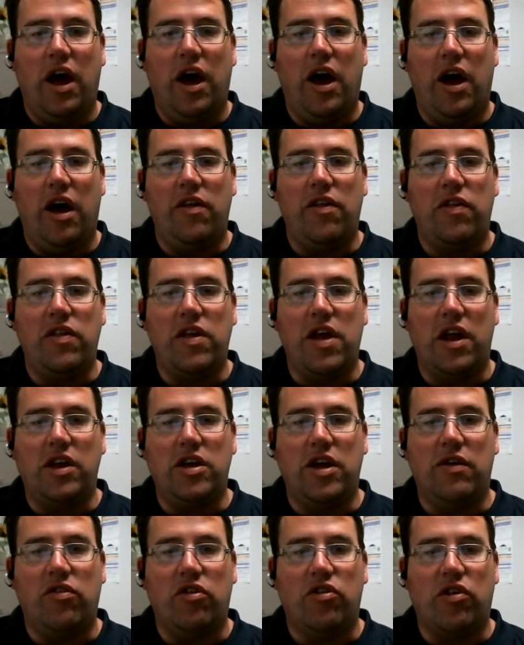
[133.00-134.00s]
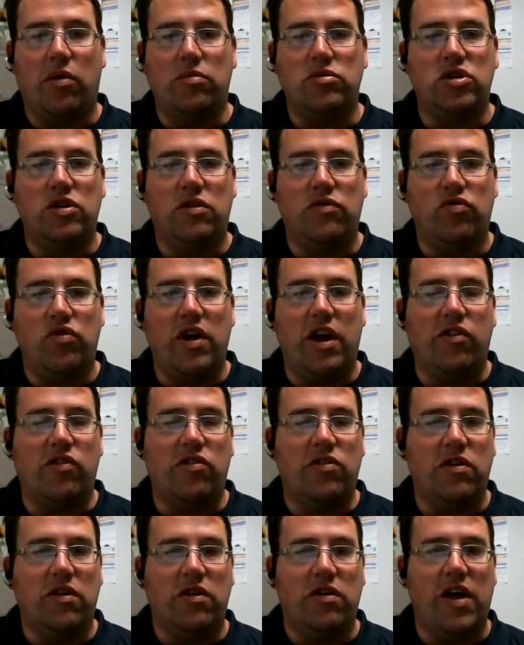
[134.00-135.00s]
And then the idea of assumption of
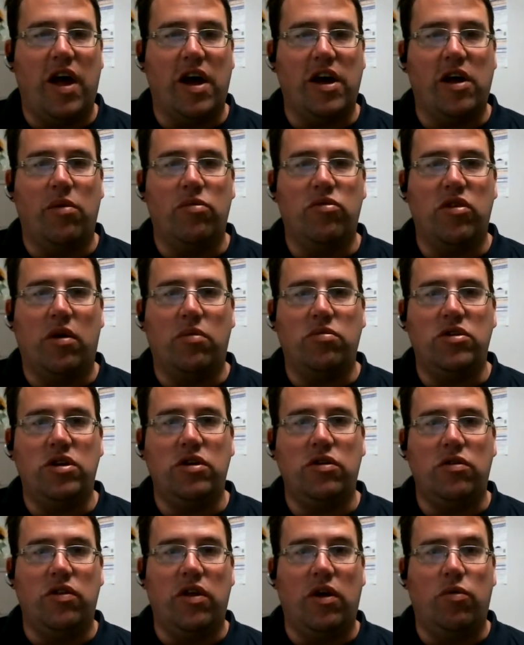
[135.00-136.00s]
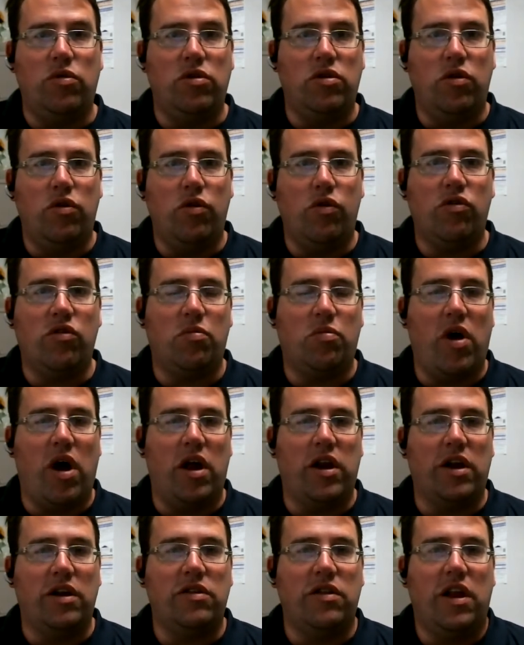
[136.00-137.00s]
risk, that comes up too, that when you use a
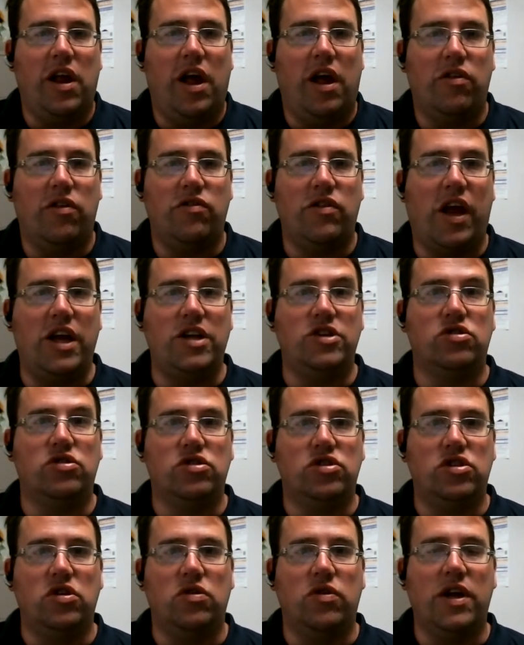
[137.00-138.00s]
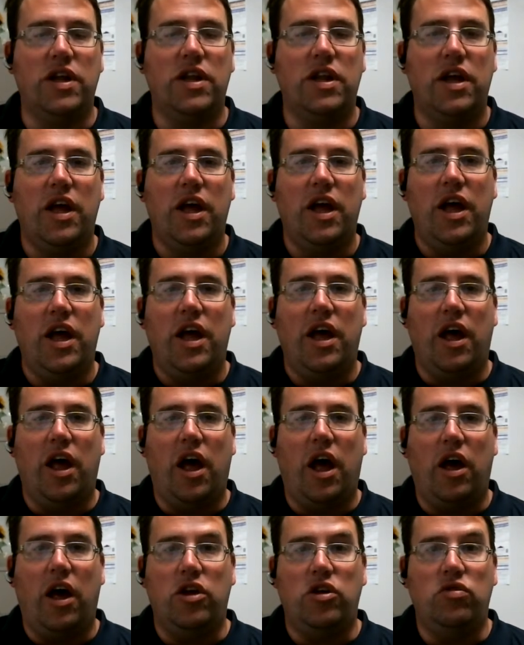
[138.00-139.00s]
product that has dangers to it,
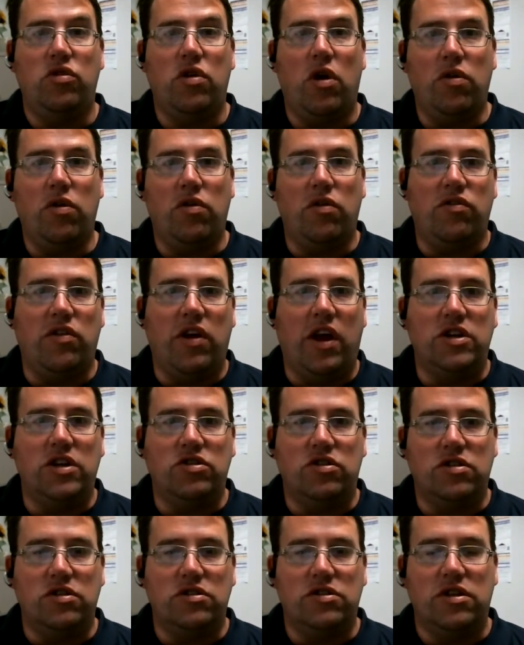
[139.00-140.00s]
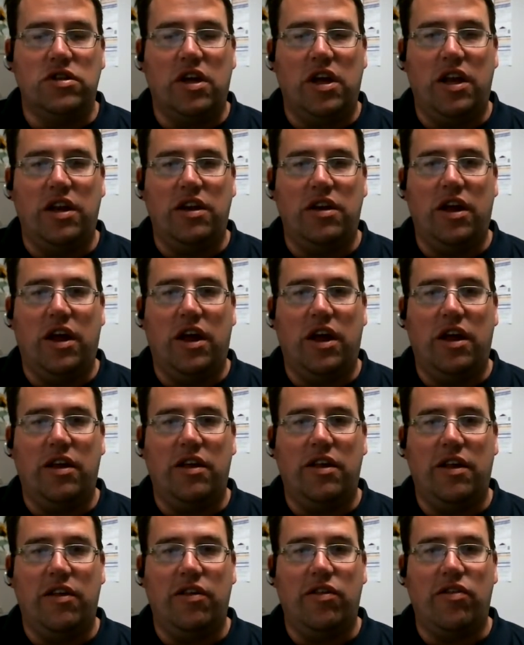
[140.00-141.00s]
there's dangers.
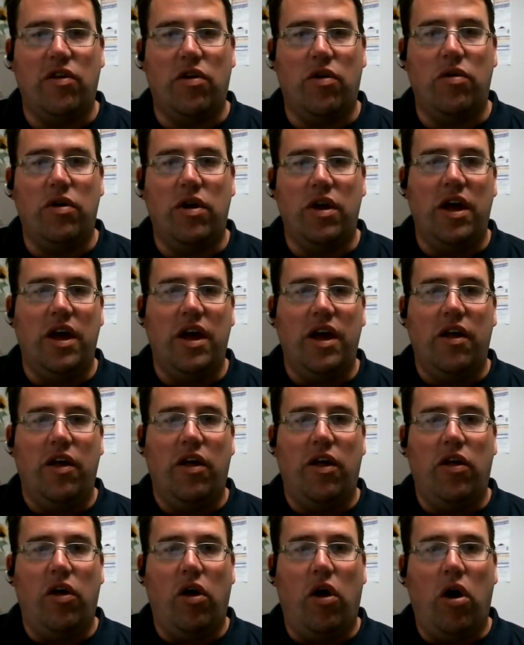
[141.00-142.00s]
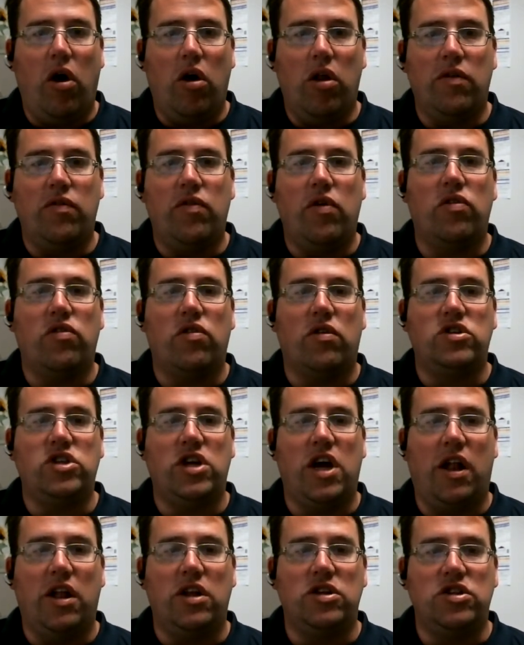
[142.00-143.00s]
And so all of those are
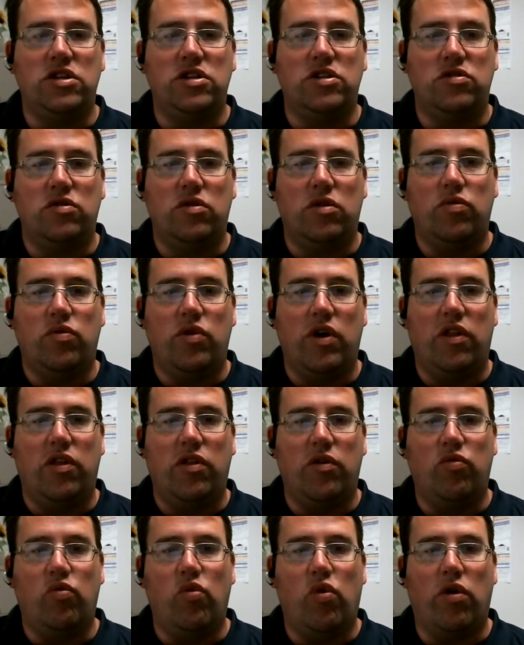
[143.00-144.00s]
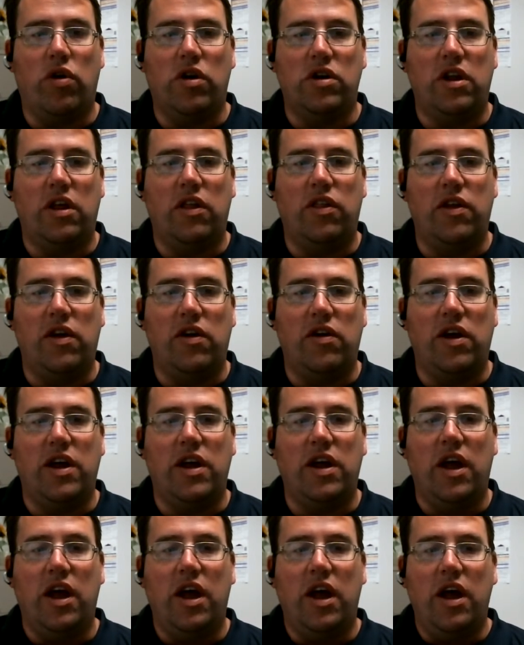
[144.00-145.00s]
challenges with warranty
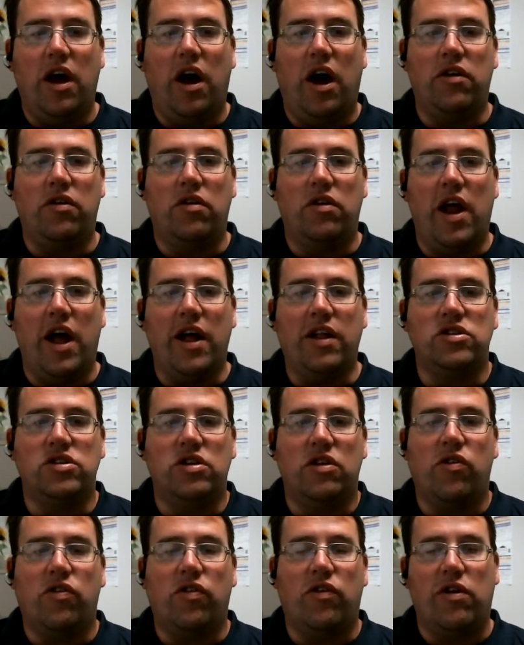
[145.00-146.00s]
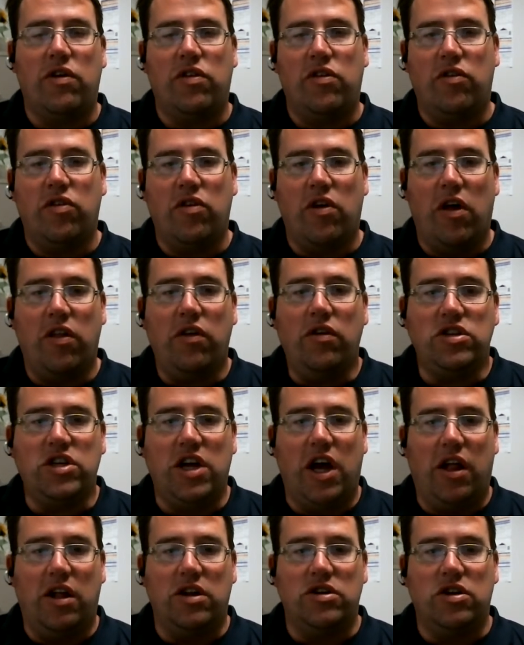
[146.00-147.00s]
theory. Under negligence theory, there's other
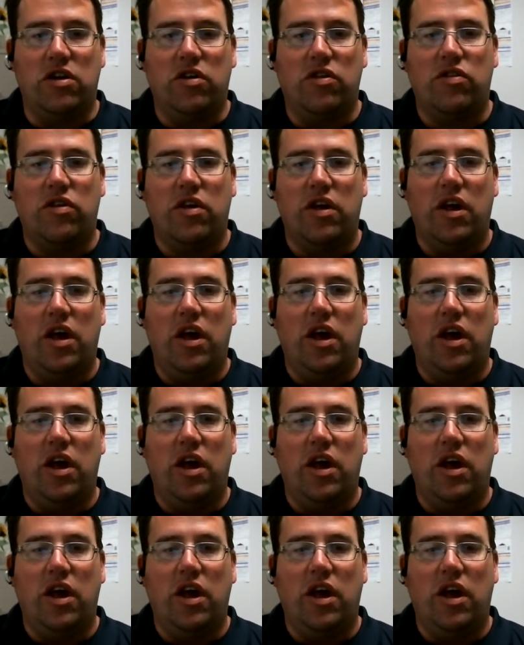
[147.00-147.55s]
challenges.